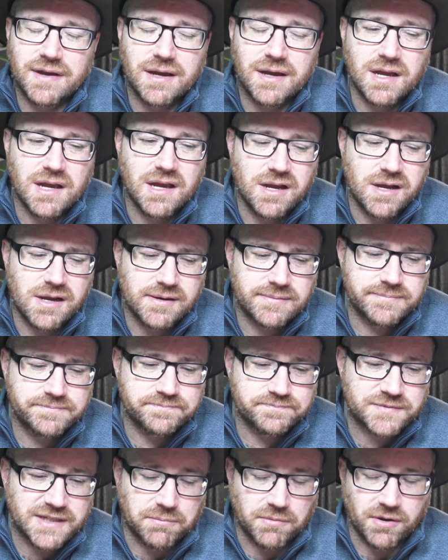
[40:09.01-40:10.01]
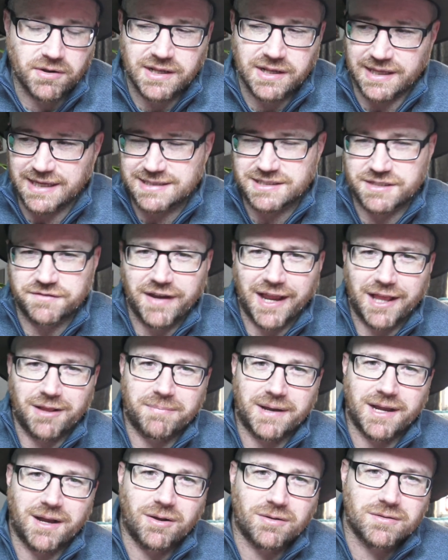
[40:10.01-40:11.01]
I'm not going to get derailed
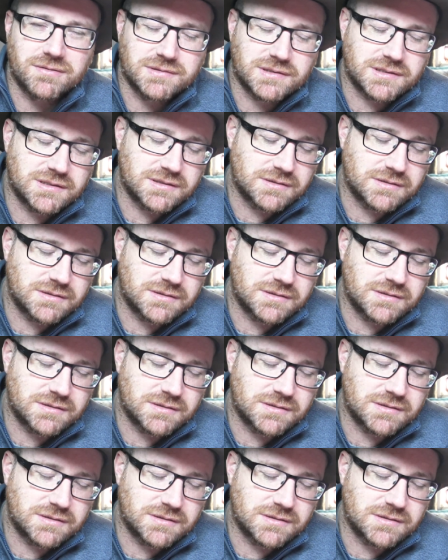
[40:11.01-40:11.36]
by a whole